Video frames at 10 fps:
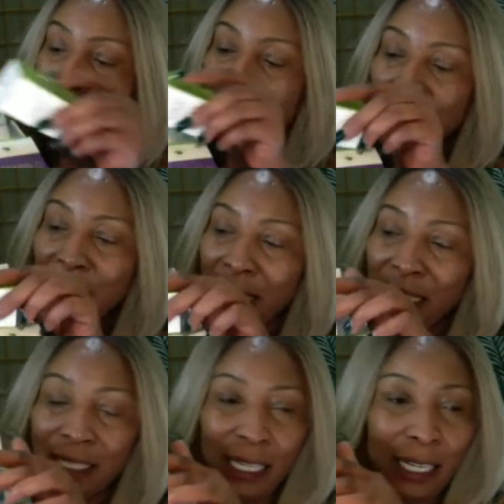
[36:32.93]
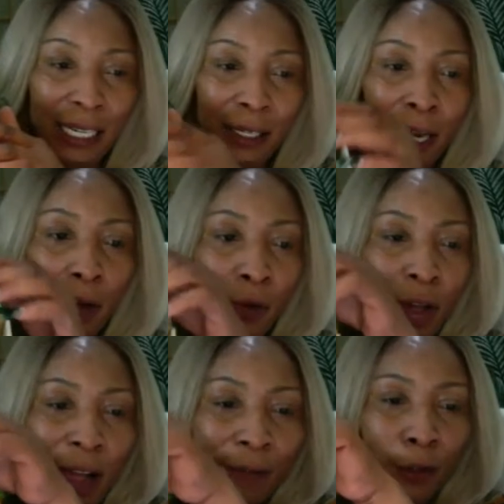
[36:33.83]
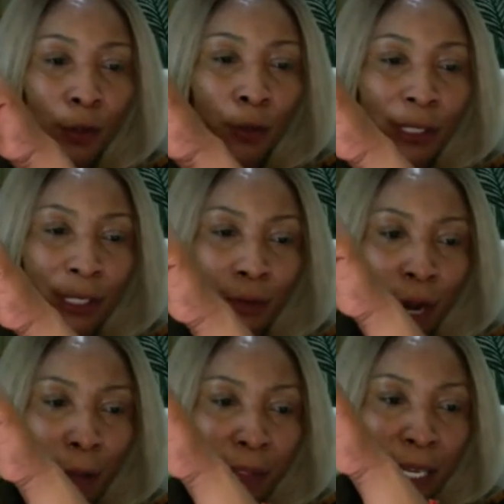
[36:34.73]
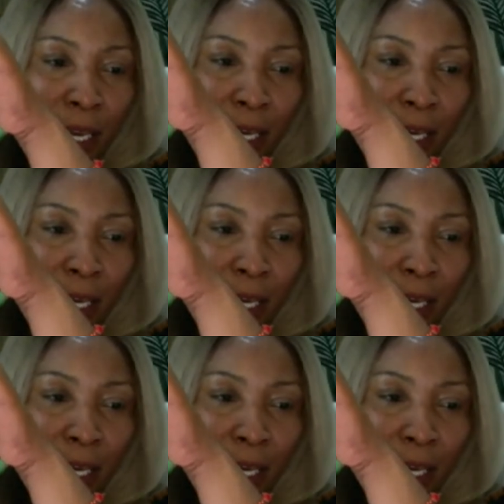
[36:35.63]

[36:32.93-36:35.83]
And that is in it. Now you have two serums